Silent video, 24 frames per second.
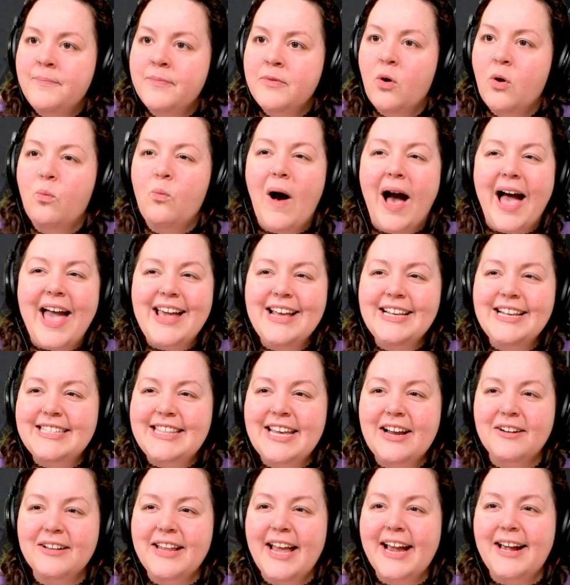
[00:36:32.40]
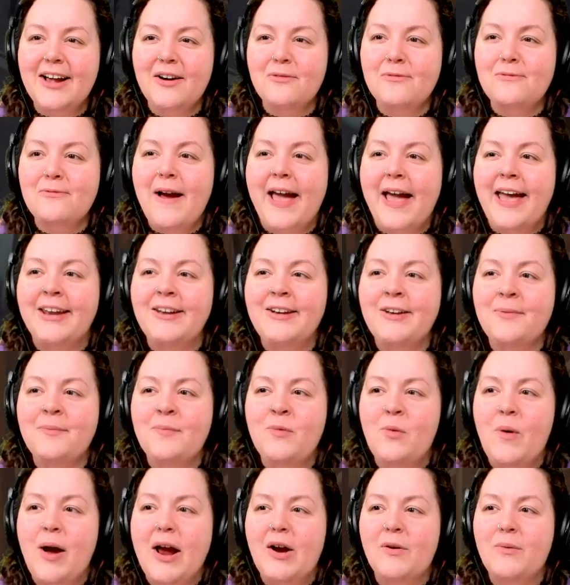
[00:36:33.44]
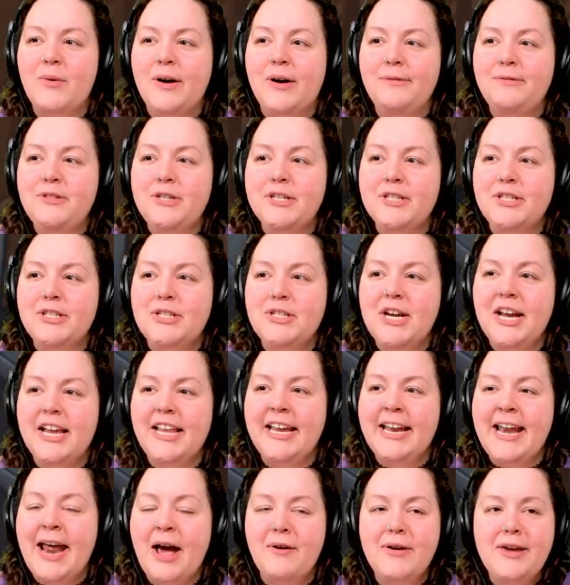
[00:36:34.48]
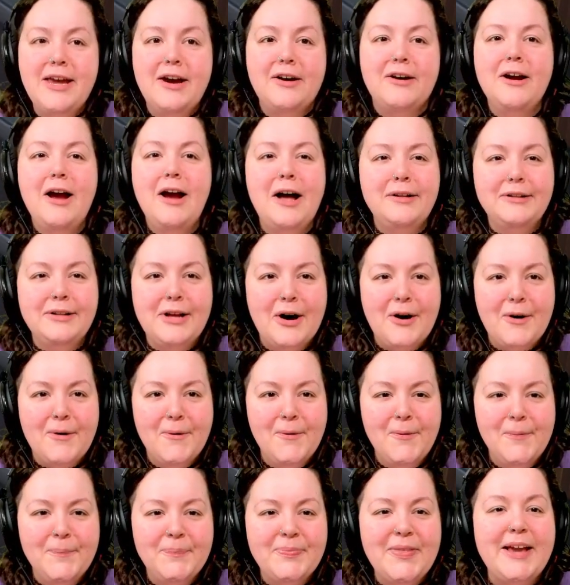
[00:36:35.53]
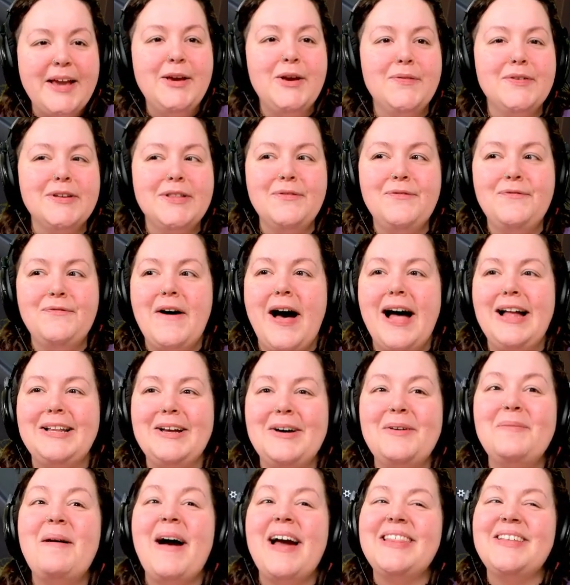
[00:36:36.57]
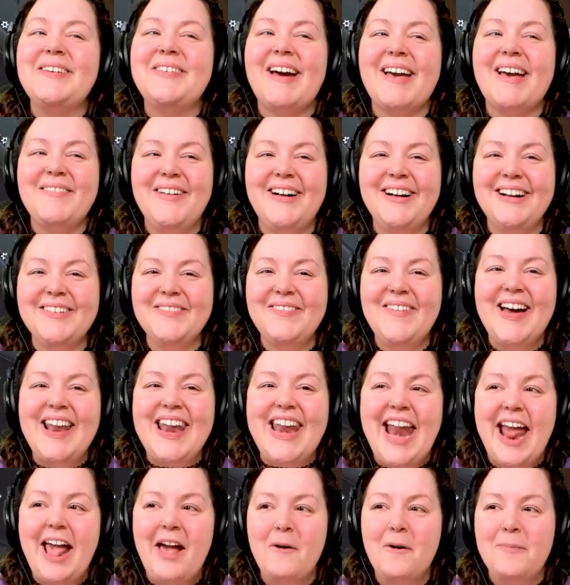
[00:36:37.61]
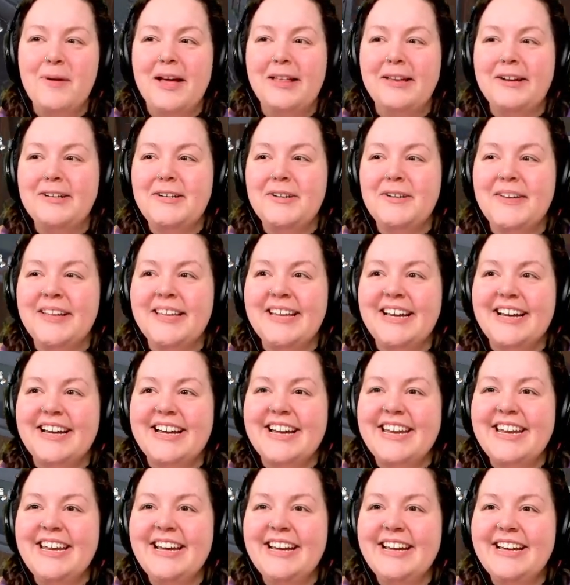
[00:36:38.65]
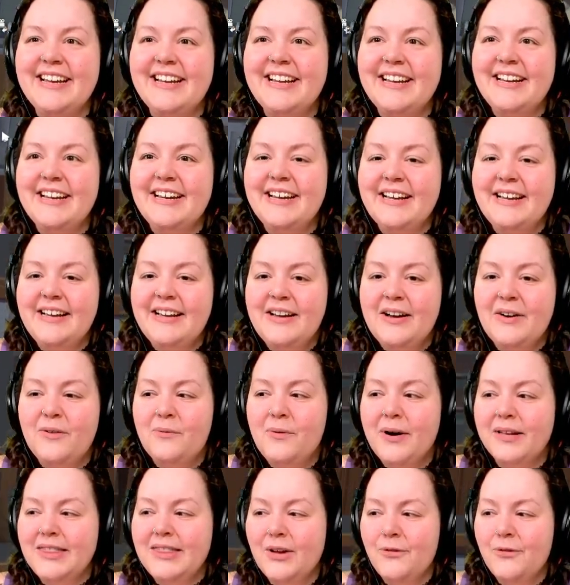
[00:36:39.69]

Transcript: Why is there like a random werewolf just chilling out here? Hello? Thank you for the follow, by the way. Welcome on, and I hope y'all are doing good. What the